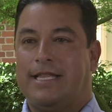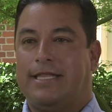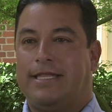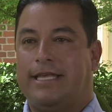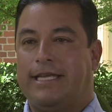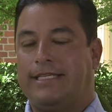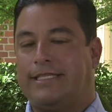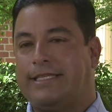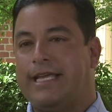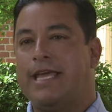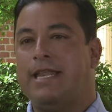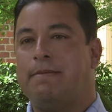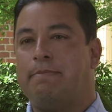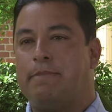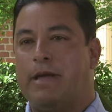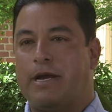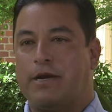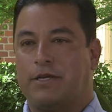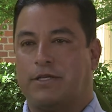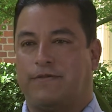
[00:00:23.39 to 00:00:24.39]
They stayed in
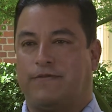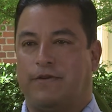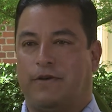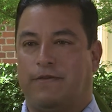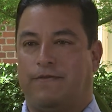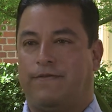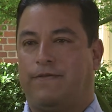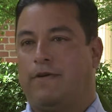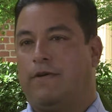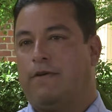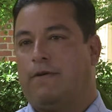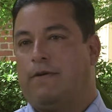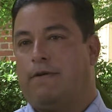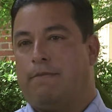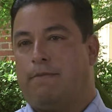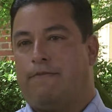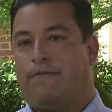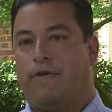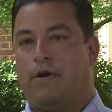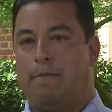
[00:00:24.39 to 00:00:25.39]
Bakersfield for
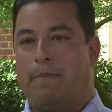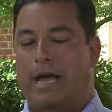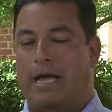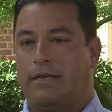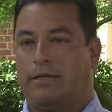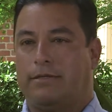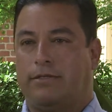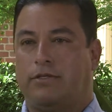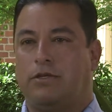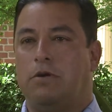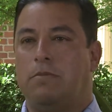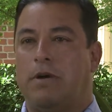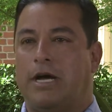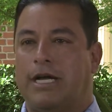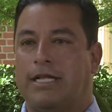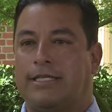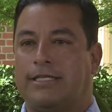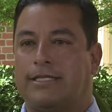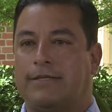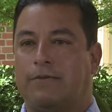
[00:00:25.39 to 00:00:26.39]
about 2
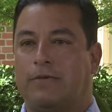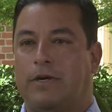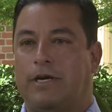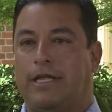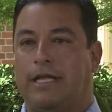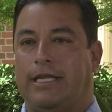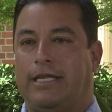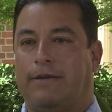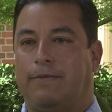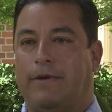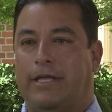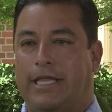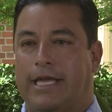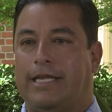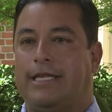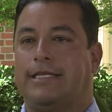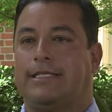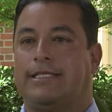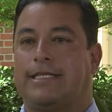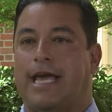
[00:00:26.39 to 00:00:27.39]
months when they
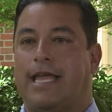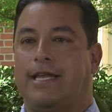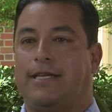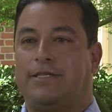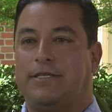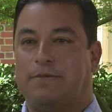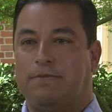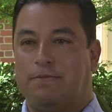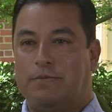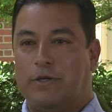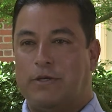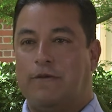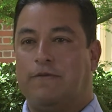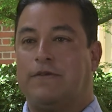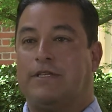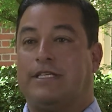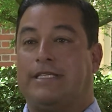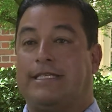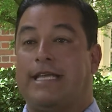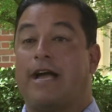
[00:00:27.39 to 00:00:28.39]
decided to move
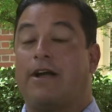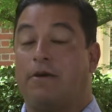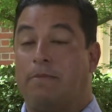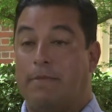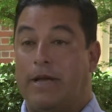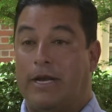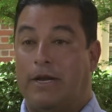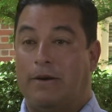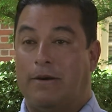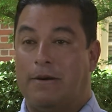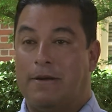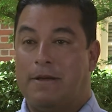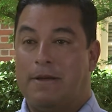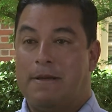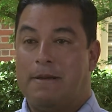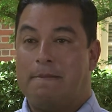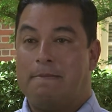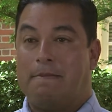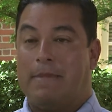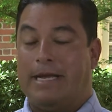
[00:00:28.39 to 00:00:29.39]
to Sacramento.
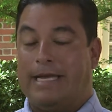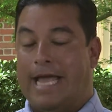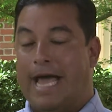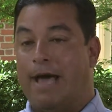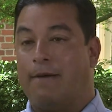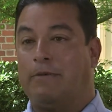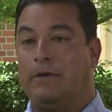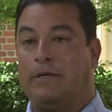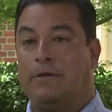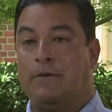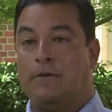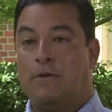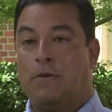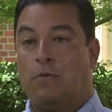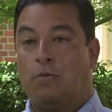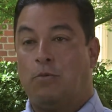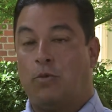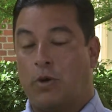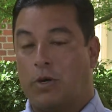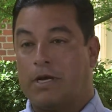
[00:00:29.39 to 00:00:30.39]
My dad would
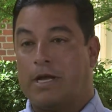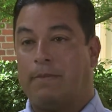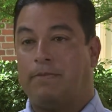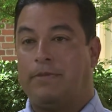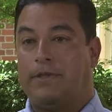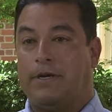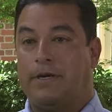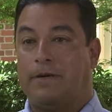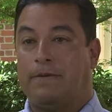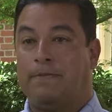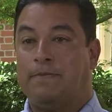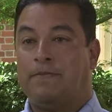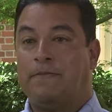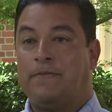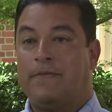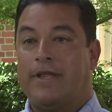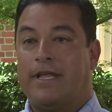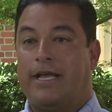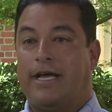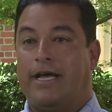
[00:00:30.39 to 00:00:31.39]
work up there
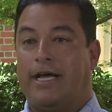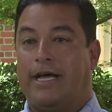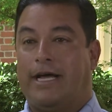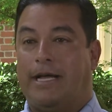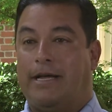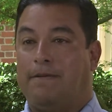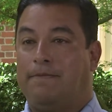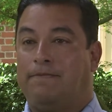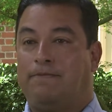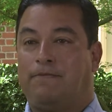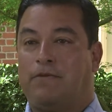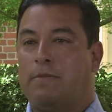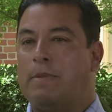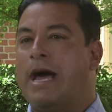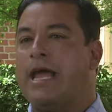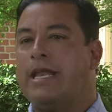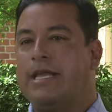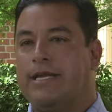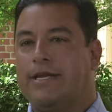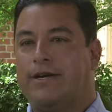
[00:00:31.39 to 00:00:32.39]
for
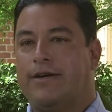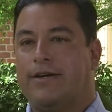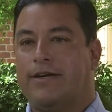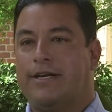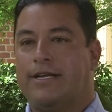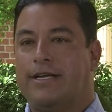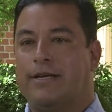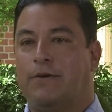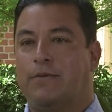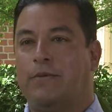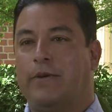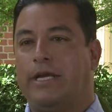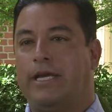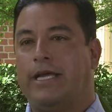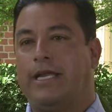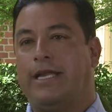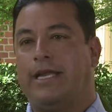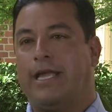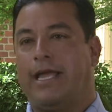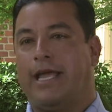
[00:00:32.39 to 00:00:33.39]
about a year when